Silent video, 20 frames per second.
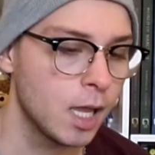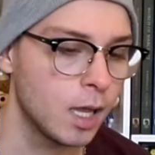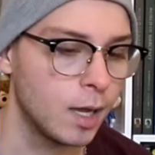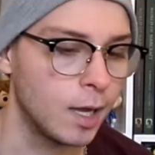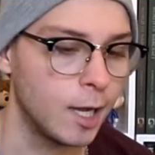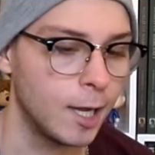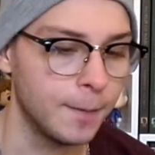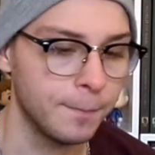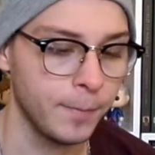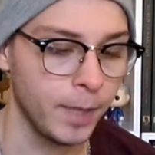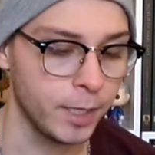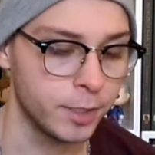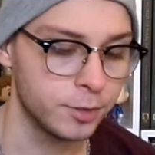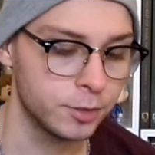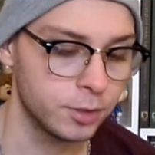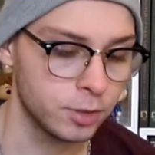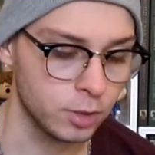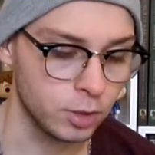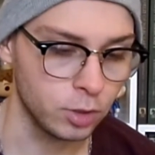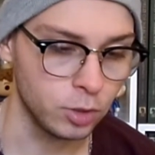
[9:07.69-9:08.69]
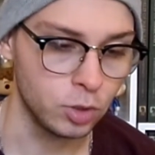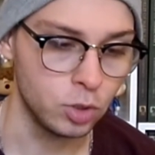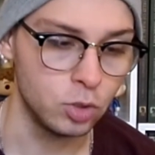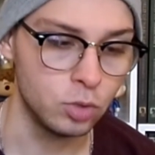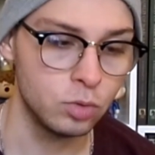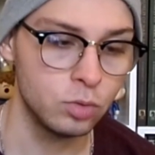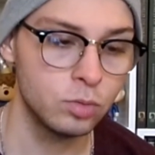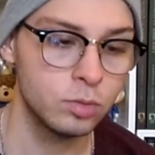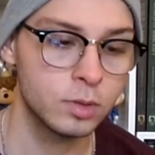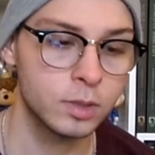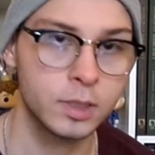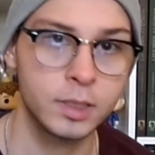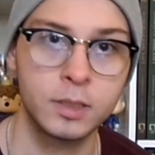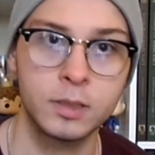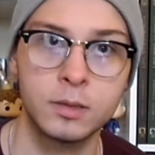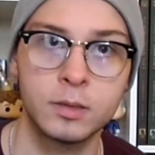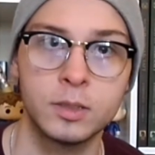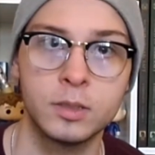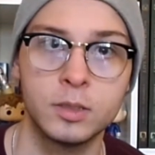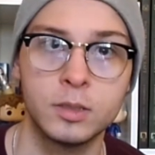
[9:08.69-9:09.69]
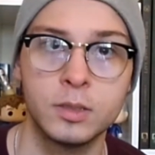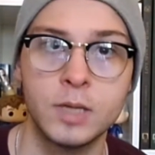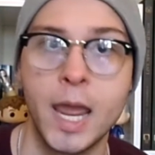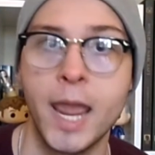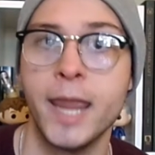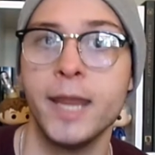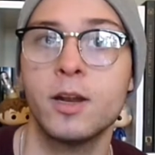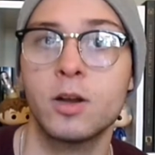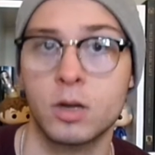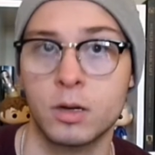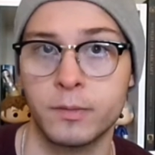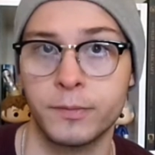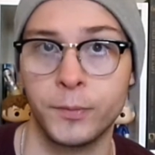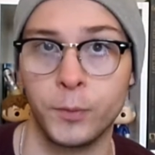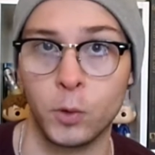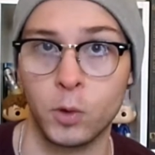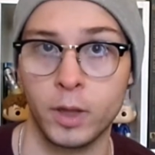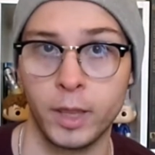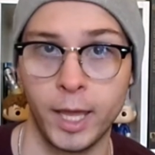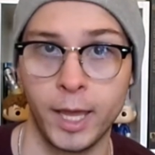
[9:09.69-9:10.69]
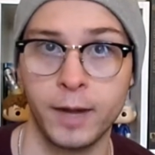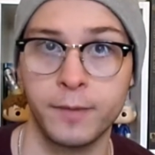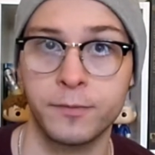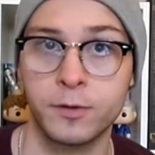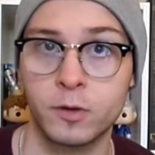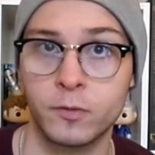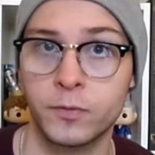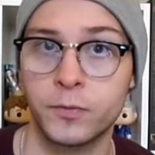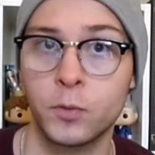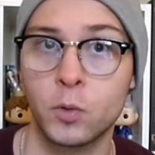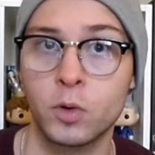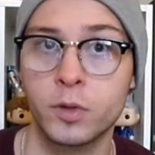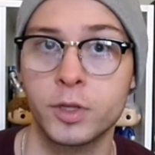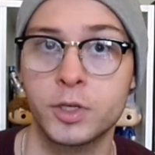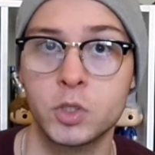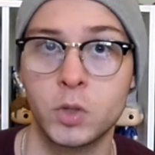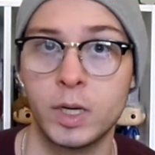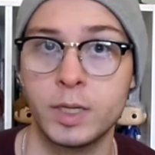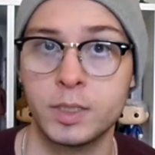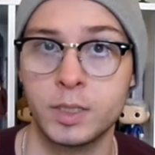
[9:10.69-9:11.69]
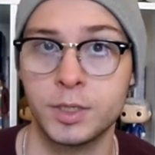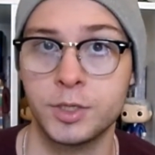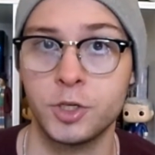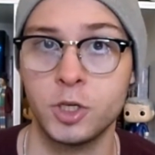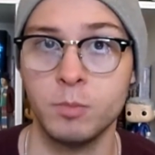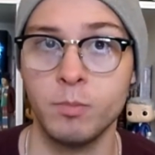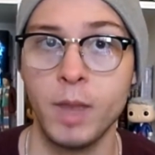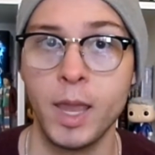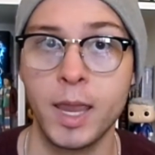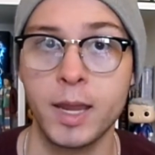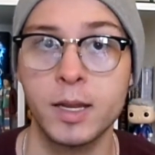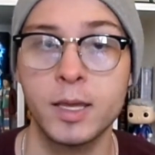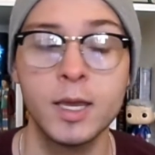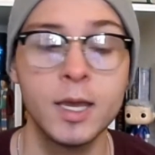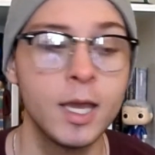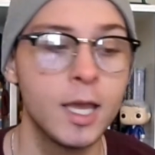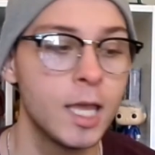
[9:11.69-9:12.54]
And you hate her for that, for the choices she made.